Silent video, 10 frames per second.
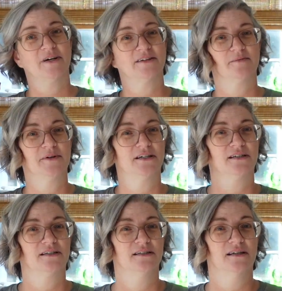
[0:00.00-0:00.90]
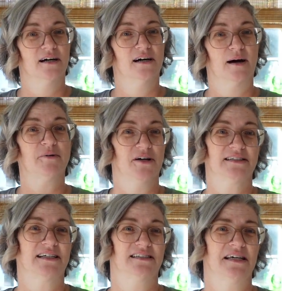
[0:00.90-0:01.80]
have to be up at the
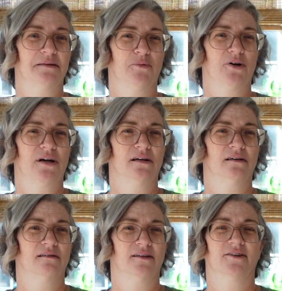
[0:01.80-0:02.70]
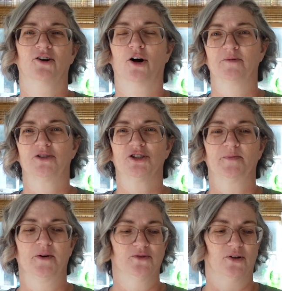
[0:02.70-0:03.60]
set sink put in, and then the garbage
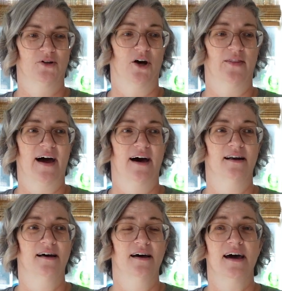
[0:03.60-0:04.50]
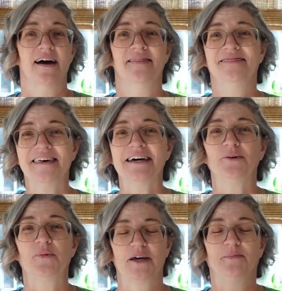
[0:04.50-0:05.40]
disposal and all that. And
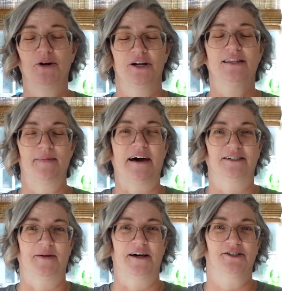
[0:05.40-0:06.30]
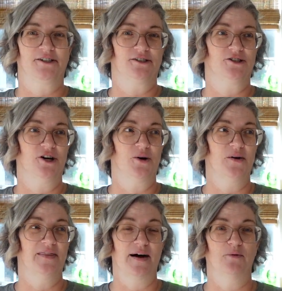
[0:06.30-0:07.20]
then we could put in the backsplash. So,
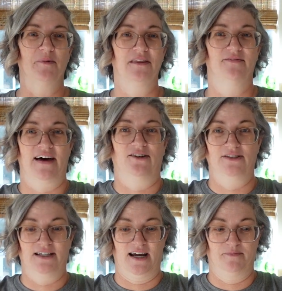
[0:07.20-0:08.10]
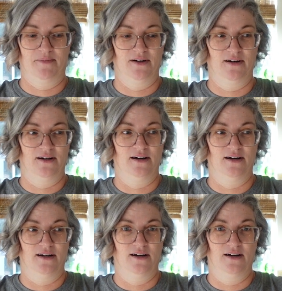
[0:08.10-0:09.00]
and that will be the final step,
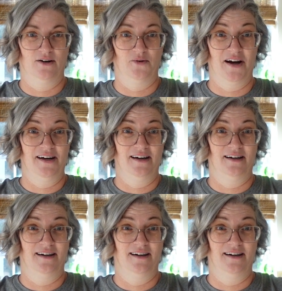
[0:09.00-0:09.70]
right?